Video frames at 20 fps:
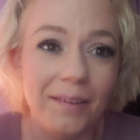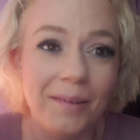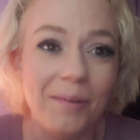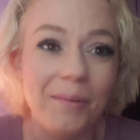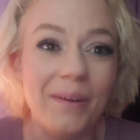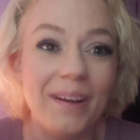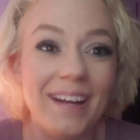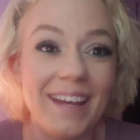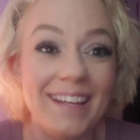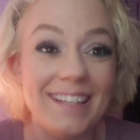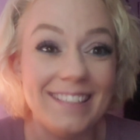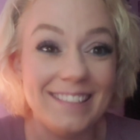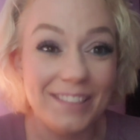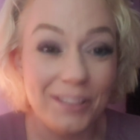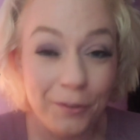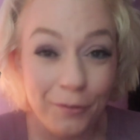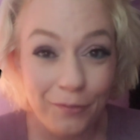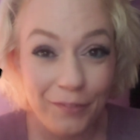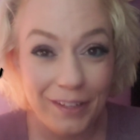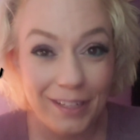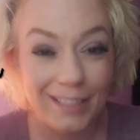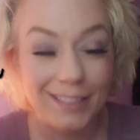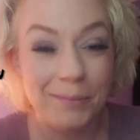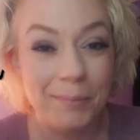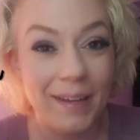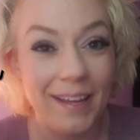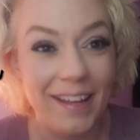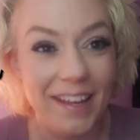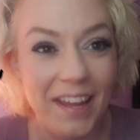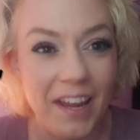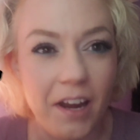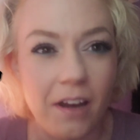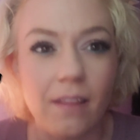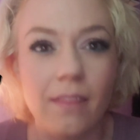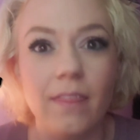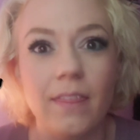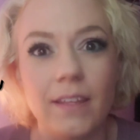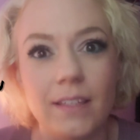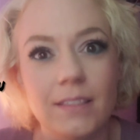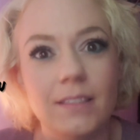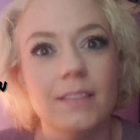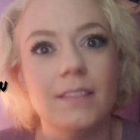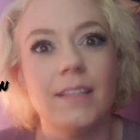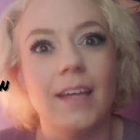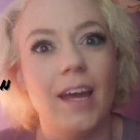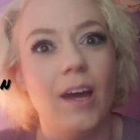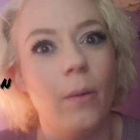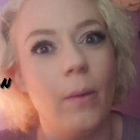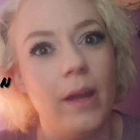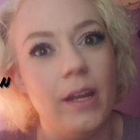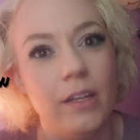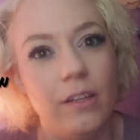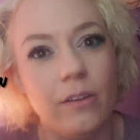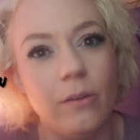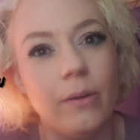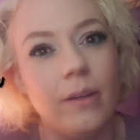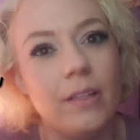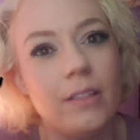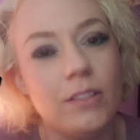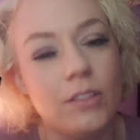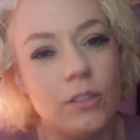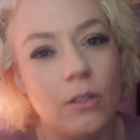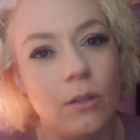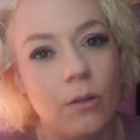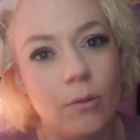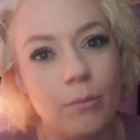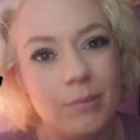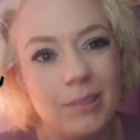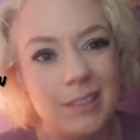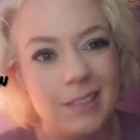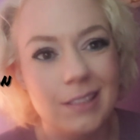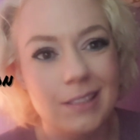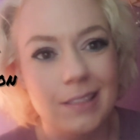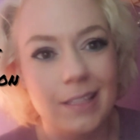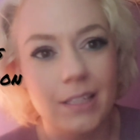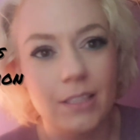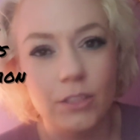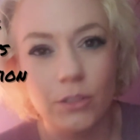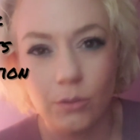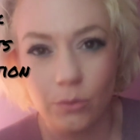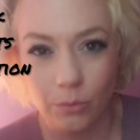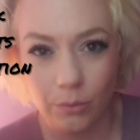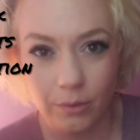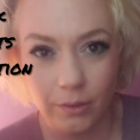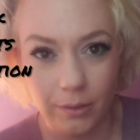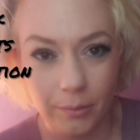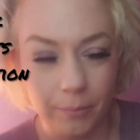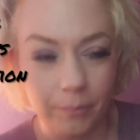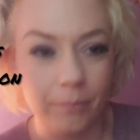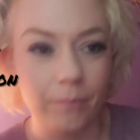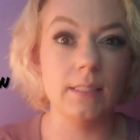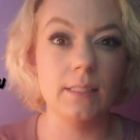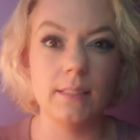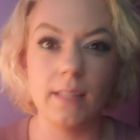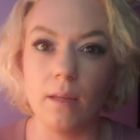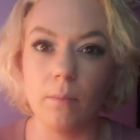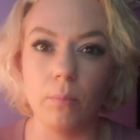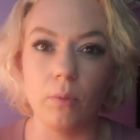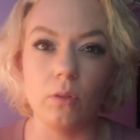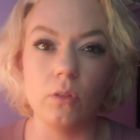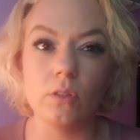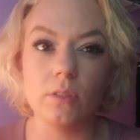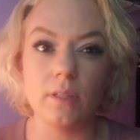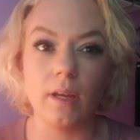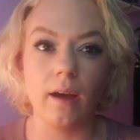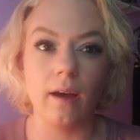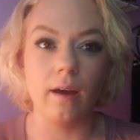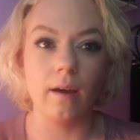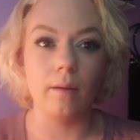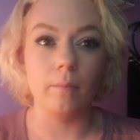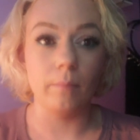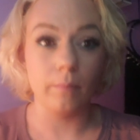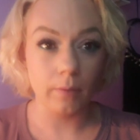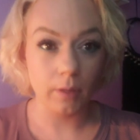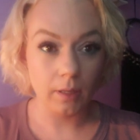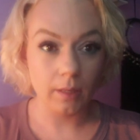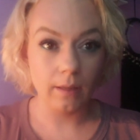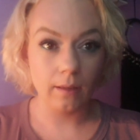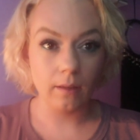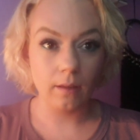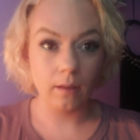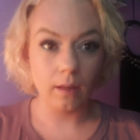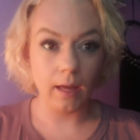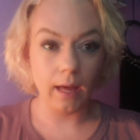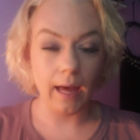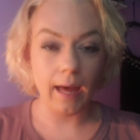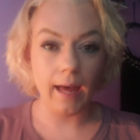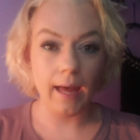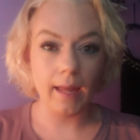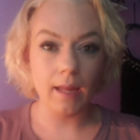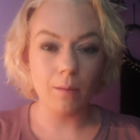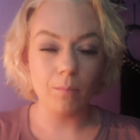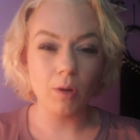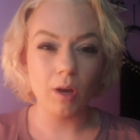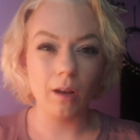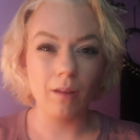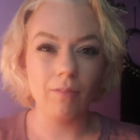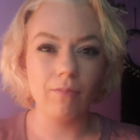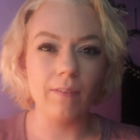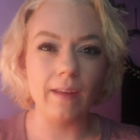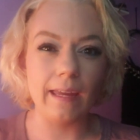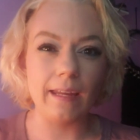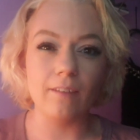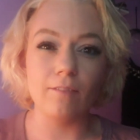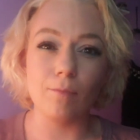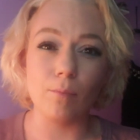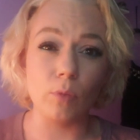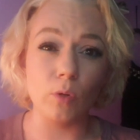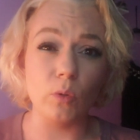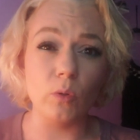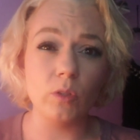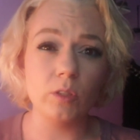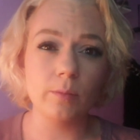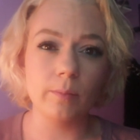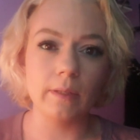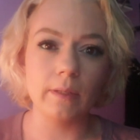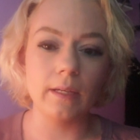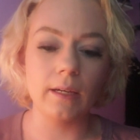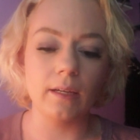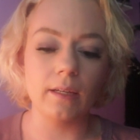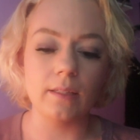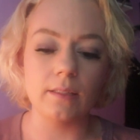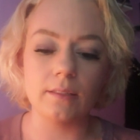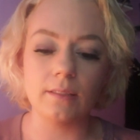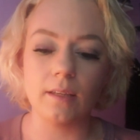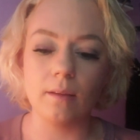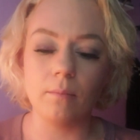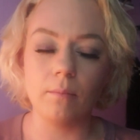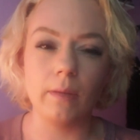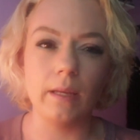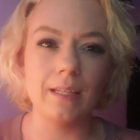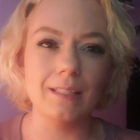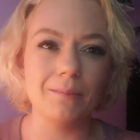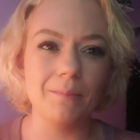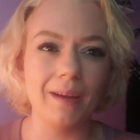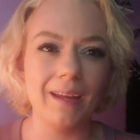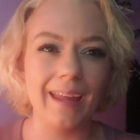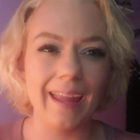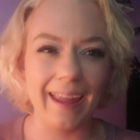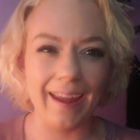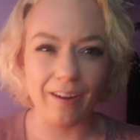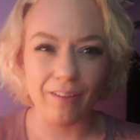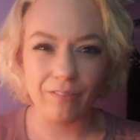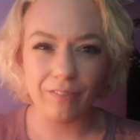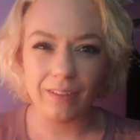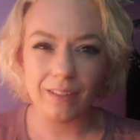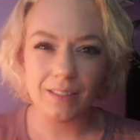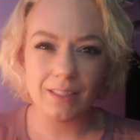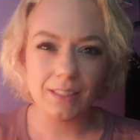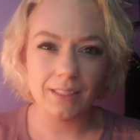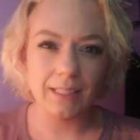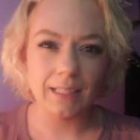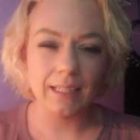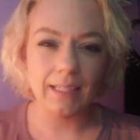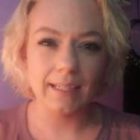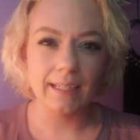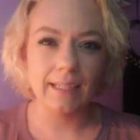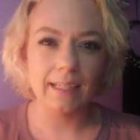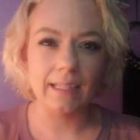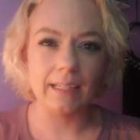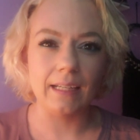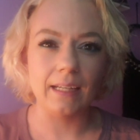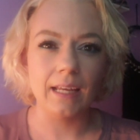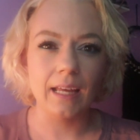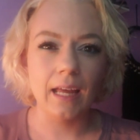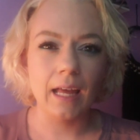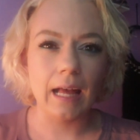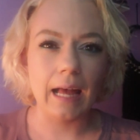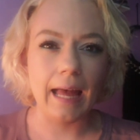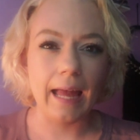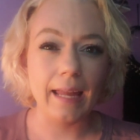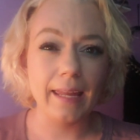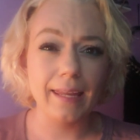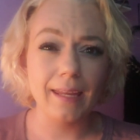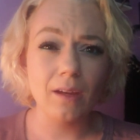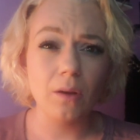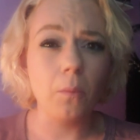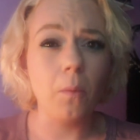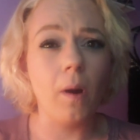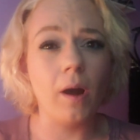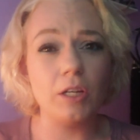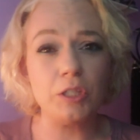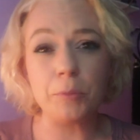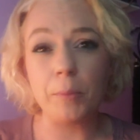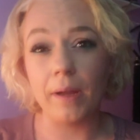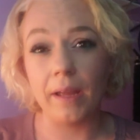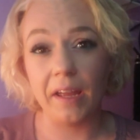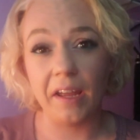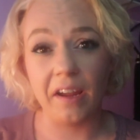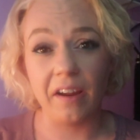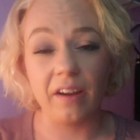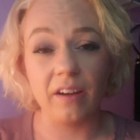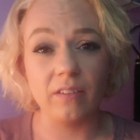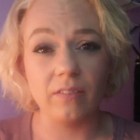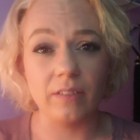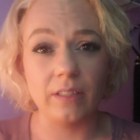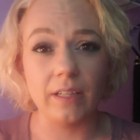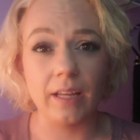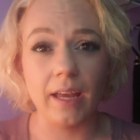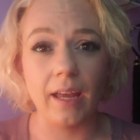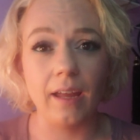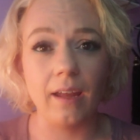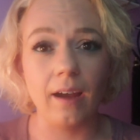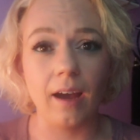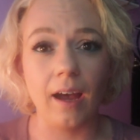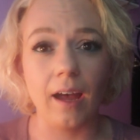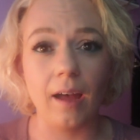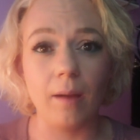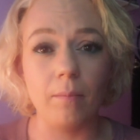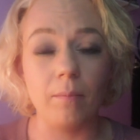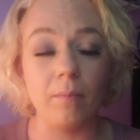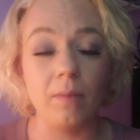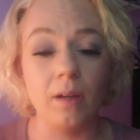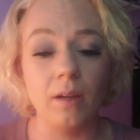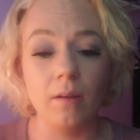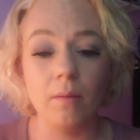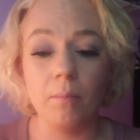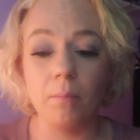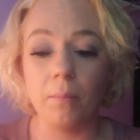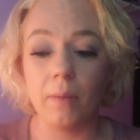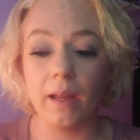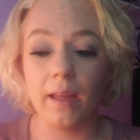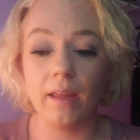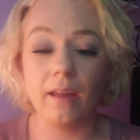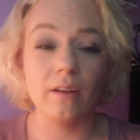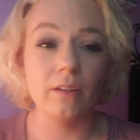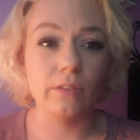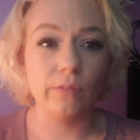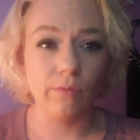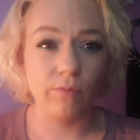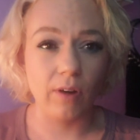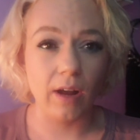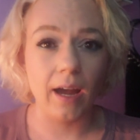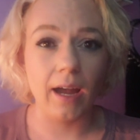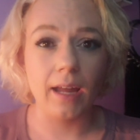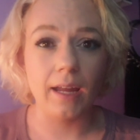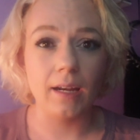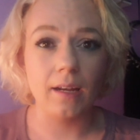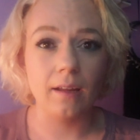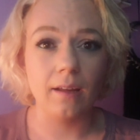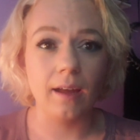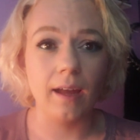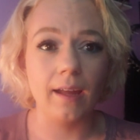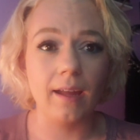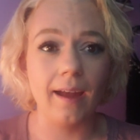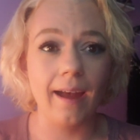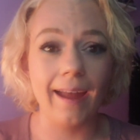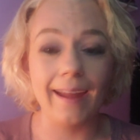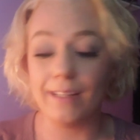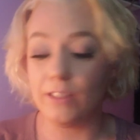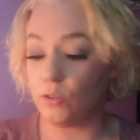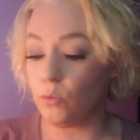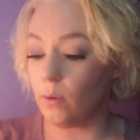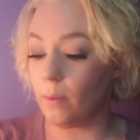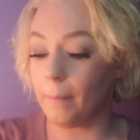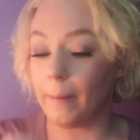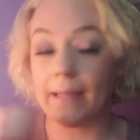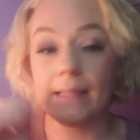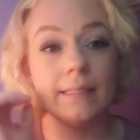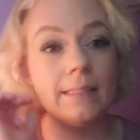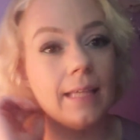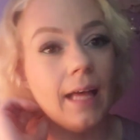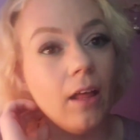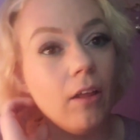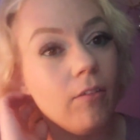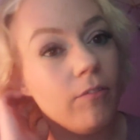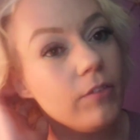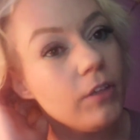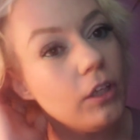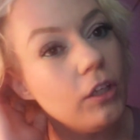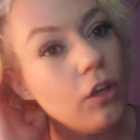when I do fix my hair, this is how I do it. So stay tuned. The staples. I am not a fan of mousse because it makes my hair feel sticky, and I can't wash my hair every day. My hair is fried. I do it myself, you